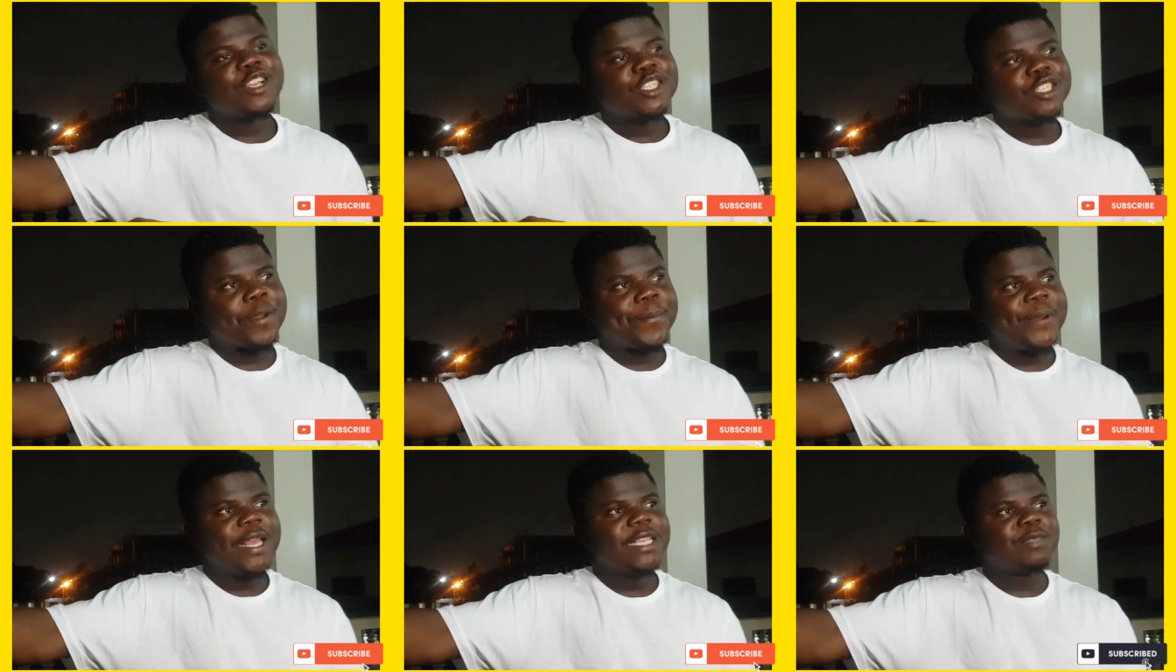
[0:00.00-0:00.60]

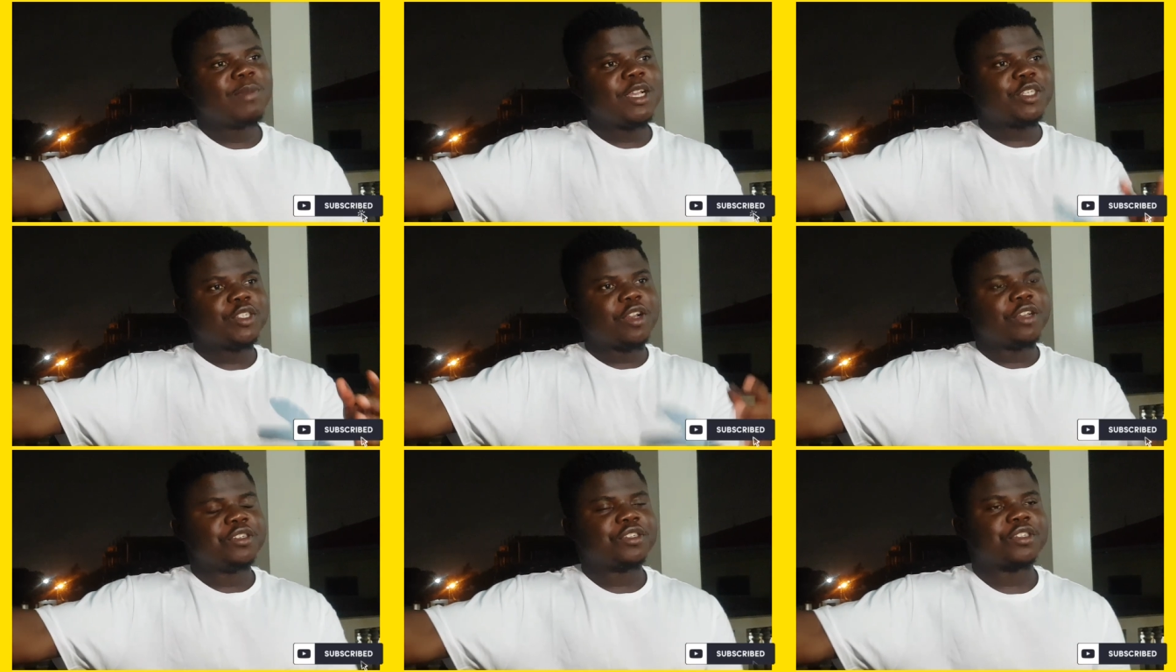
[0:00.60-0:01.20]
So please make
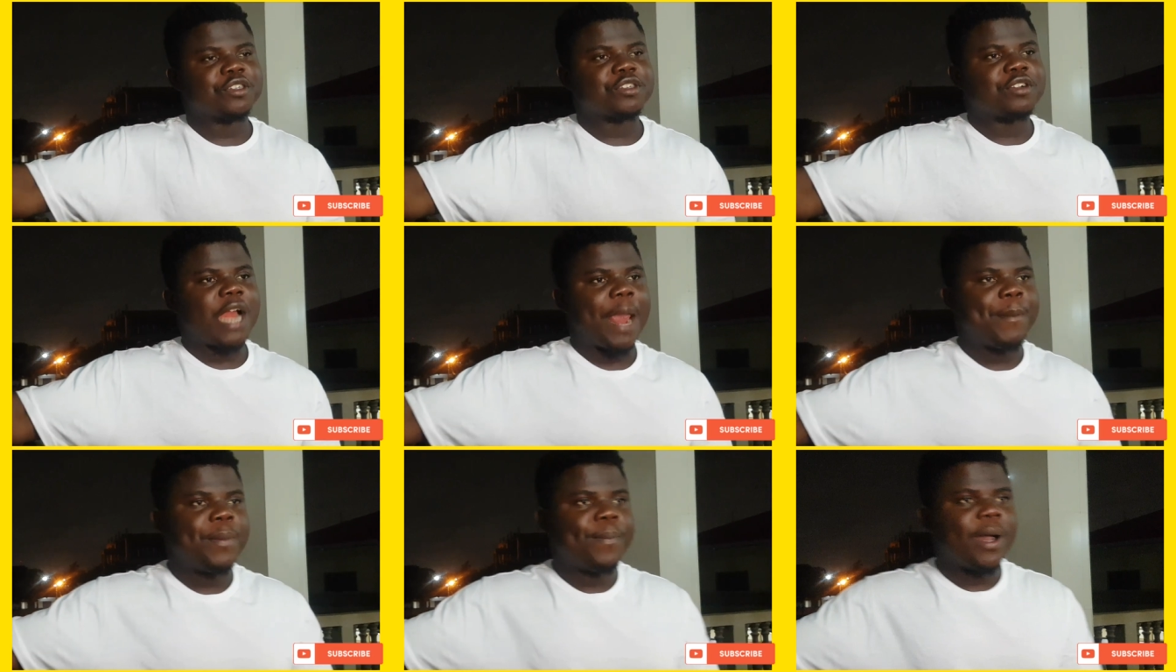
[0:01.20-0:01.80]
sure you
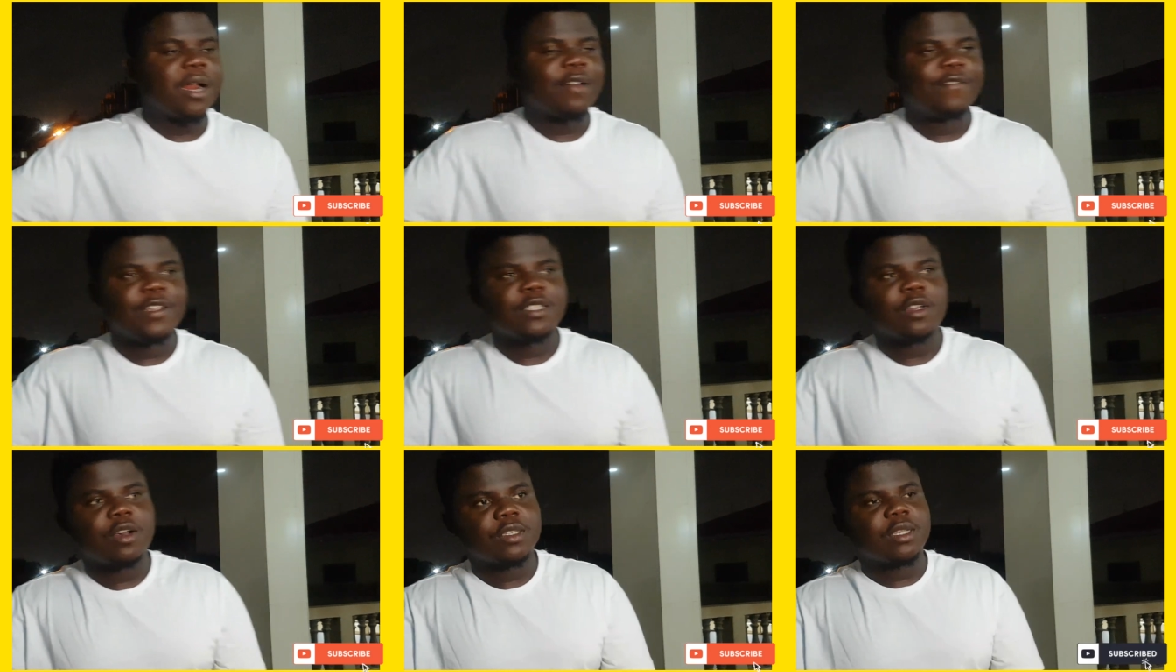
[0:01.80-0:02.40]
subscribe, be part of
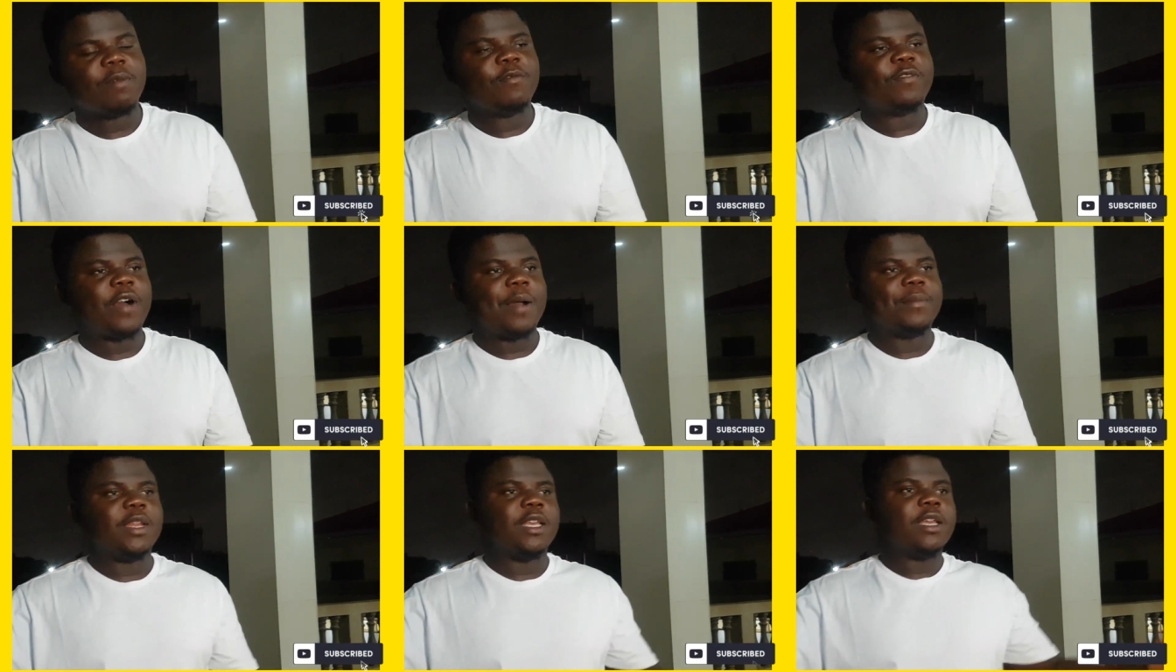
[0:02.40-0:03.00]
his awesome
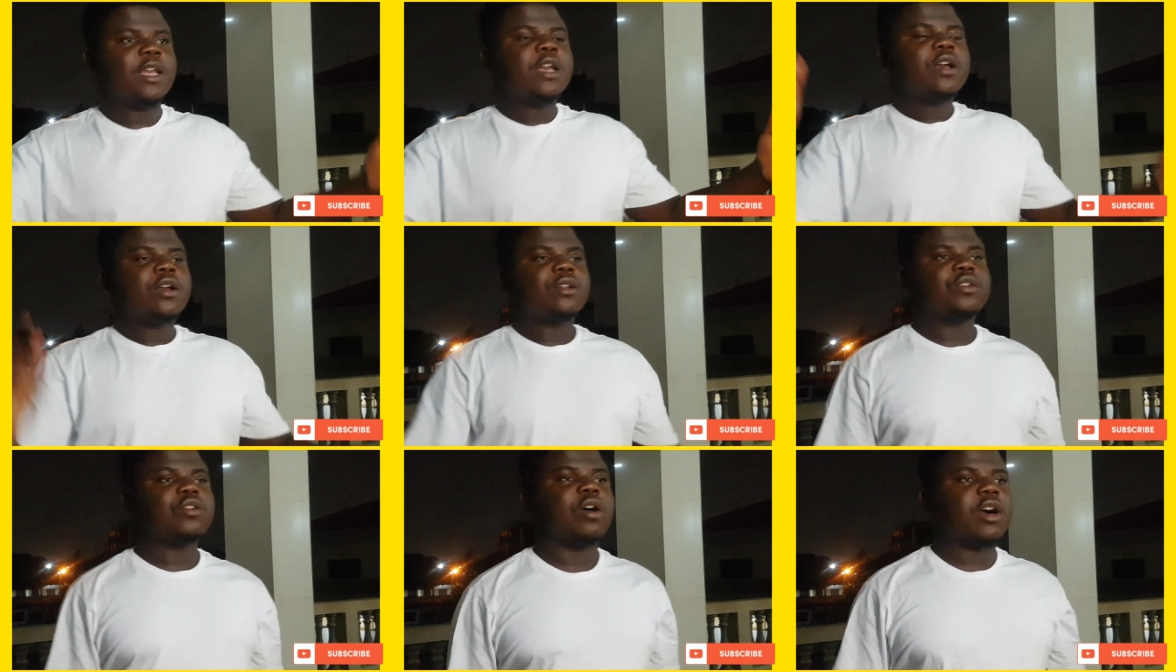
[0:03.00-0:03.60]
family.
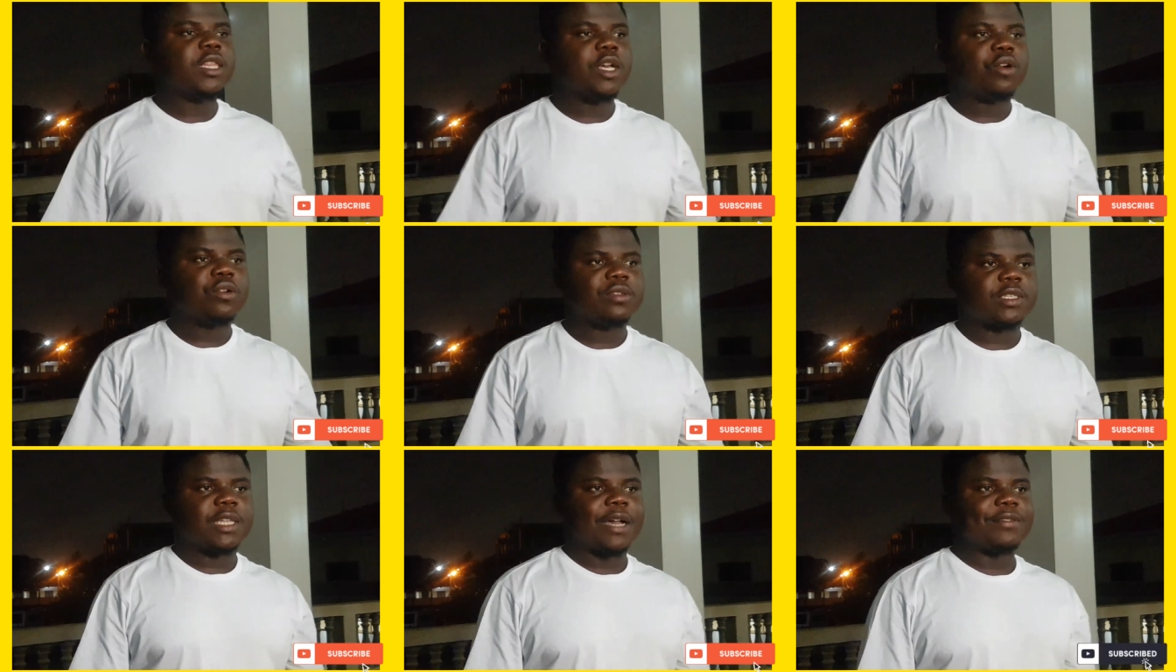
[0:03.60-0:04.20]
Yeah. Do all the
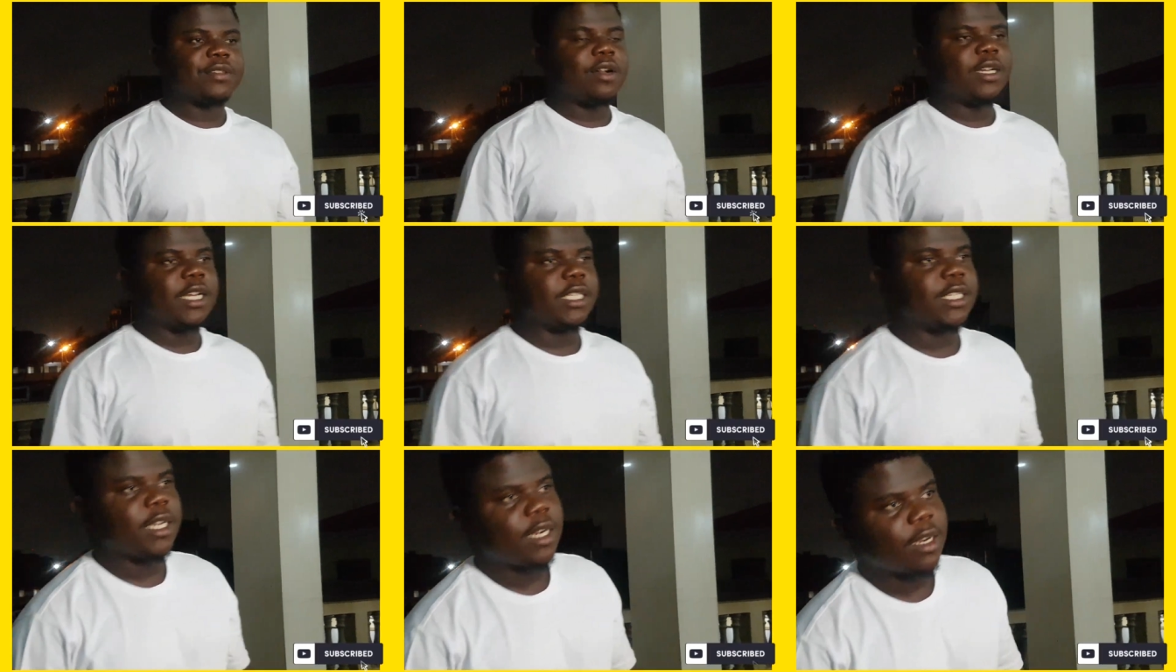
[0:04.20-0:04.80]
good stuffs on
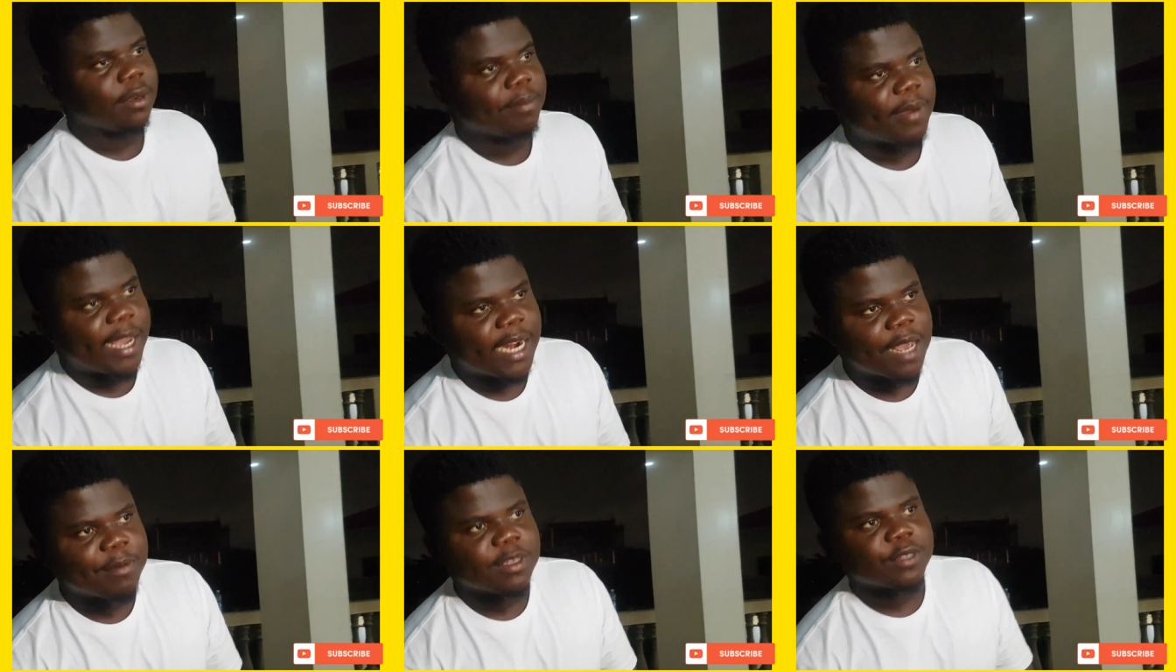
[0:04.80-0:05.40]
the channel. My
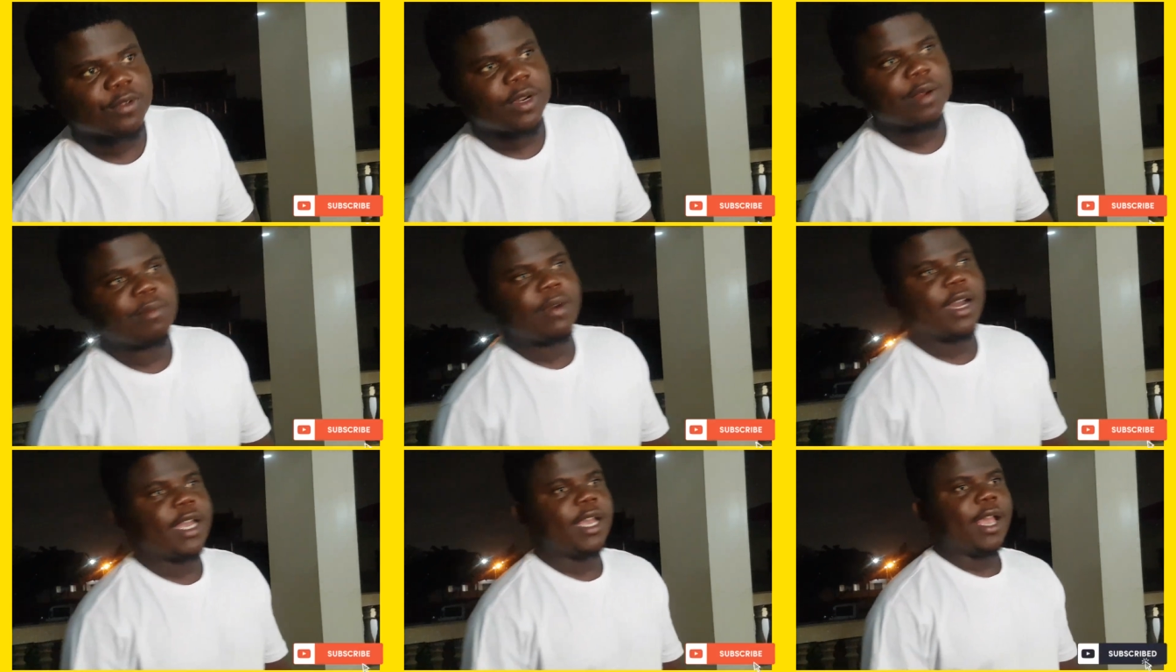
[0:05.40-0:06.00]
name is Wode
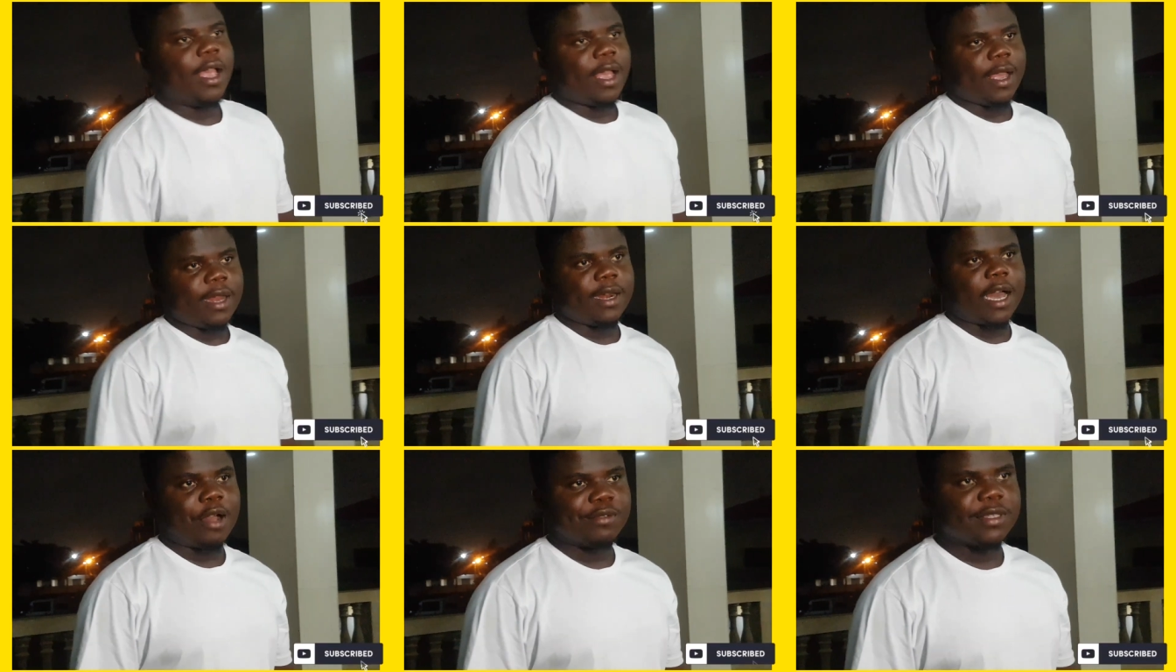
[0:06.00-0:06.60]
Maya,
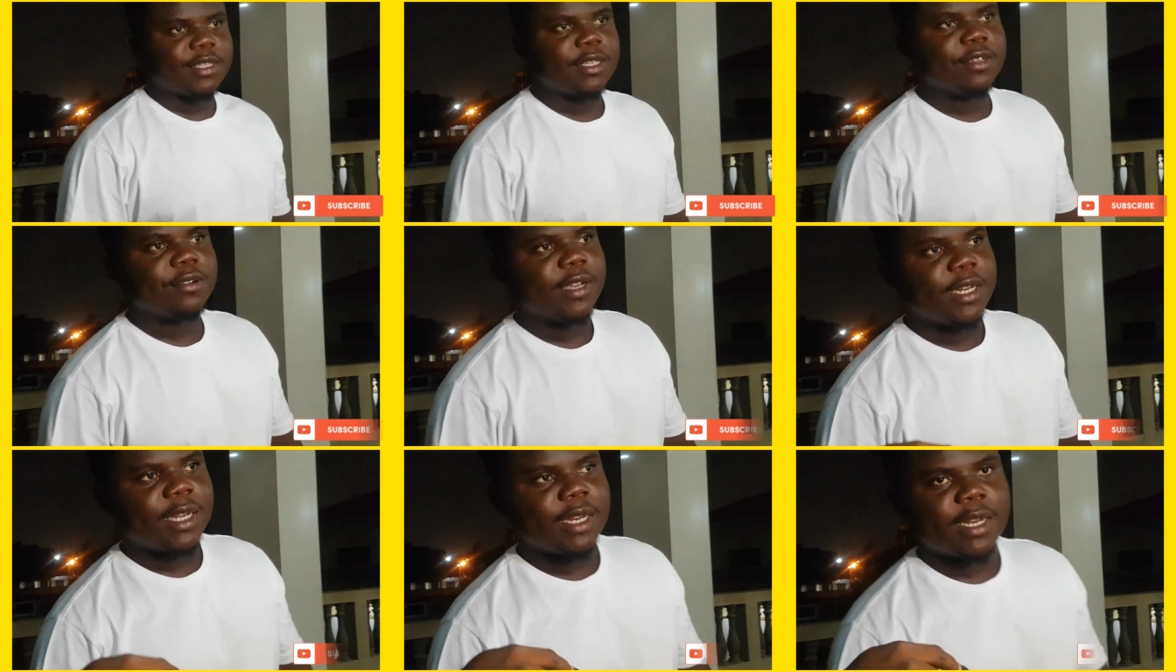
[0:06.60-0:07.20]
and I'll see you
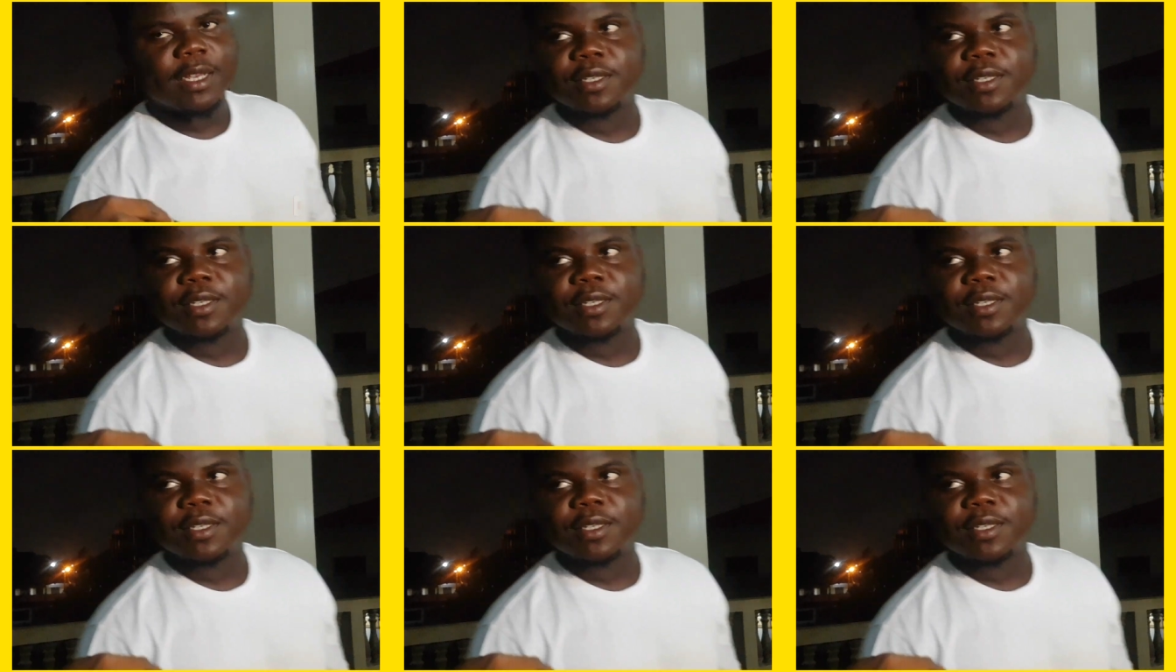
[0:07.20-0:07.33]
in the next.